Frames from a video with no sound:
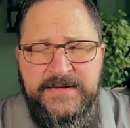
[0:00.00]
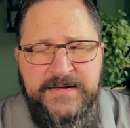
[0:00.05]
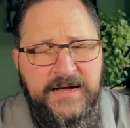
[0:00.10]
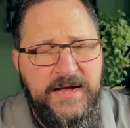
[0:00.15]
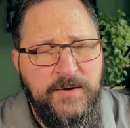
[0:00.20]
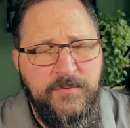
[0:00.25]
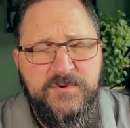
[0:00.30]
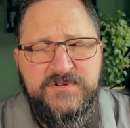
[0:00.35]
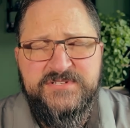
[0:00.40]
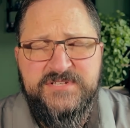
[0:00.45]
I
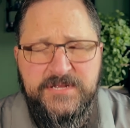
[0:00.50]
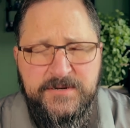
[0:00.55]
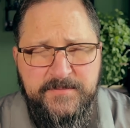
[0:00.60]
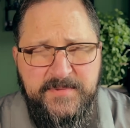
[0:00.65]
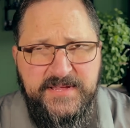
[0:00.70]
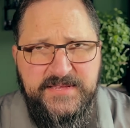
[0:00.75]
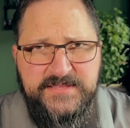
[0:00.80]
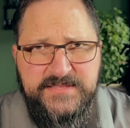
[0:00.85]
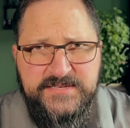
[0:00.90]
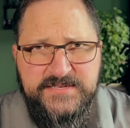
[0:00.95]
was going to
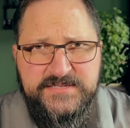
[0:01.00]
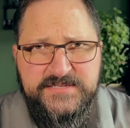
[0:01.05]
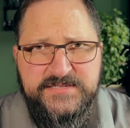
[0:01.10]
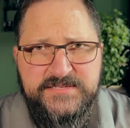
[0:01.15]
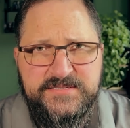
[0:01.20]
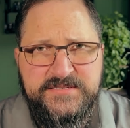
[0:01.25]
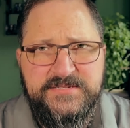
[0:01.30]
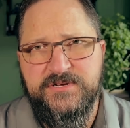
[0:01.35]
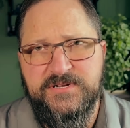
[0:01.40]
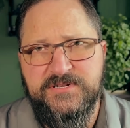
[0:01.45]
make this
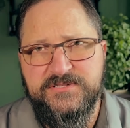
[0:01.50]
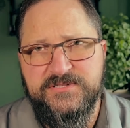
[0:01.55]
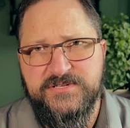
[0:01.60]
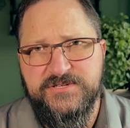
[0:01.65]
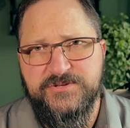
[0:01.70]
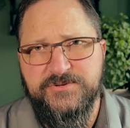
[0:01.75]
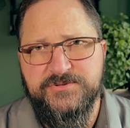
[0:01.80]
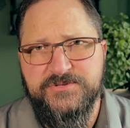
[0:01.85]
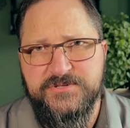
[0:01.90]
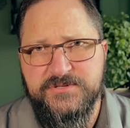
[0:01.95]
as a
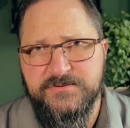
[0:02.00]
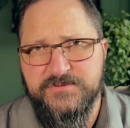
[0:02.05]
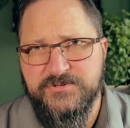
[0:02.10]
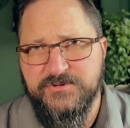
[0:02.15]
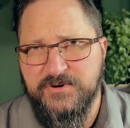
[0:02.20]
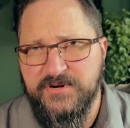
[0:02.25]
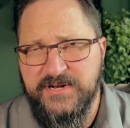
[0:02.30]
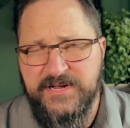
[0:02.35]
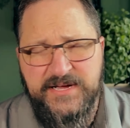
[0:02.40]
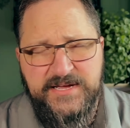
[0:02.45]
YouTube
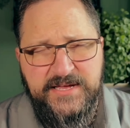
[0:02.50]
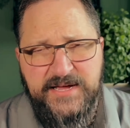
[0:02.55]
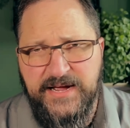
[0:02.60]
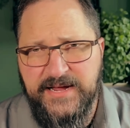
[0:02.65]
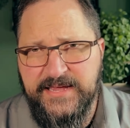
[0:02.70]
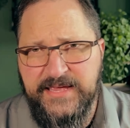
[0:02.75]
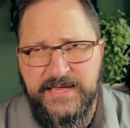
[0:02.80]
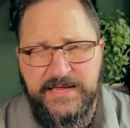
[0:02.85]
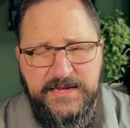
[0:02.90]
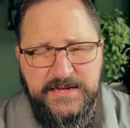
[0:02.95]
short. I
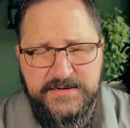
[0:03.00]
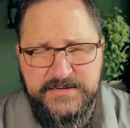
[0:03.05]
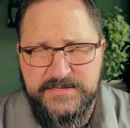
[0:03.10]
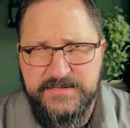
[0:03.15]
can't.